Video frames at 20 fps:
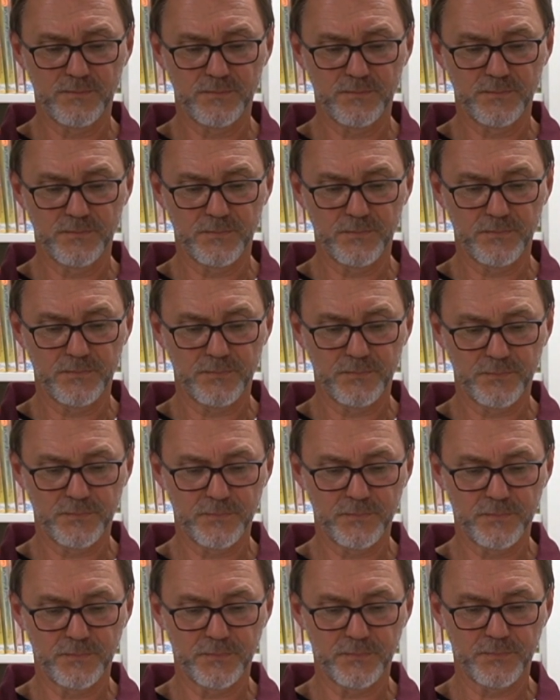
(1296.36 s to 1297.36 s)

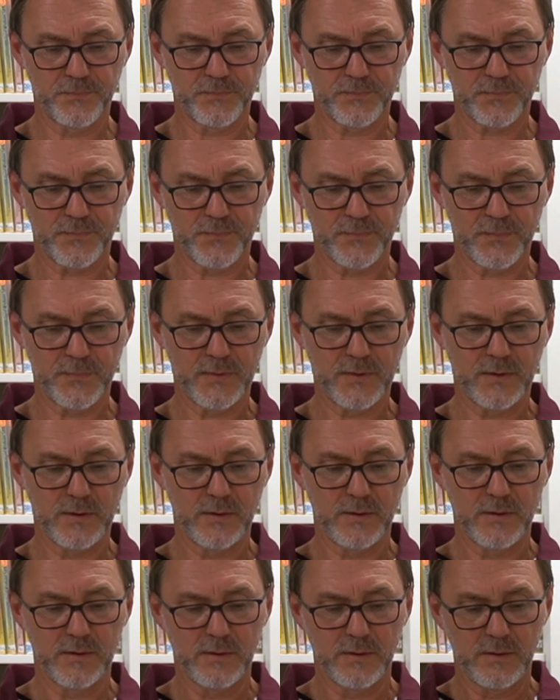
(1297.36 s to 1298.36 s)

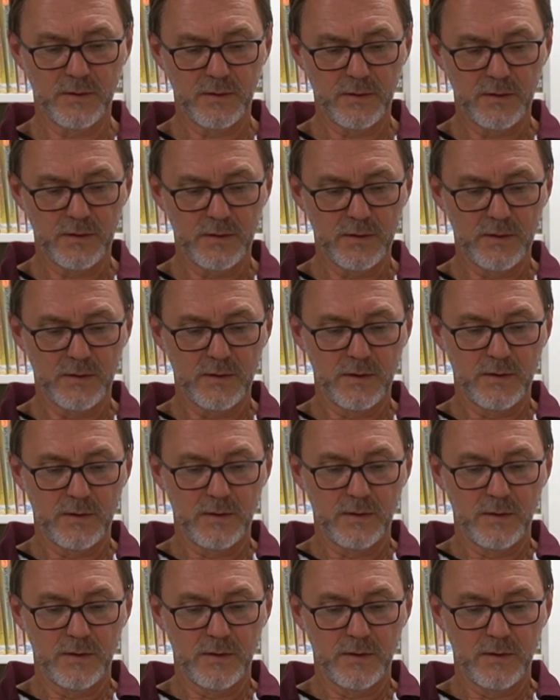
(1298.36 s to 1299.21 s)
[no speech]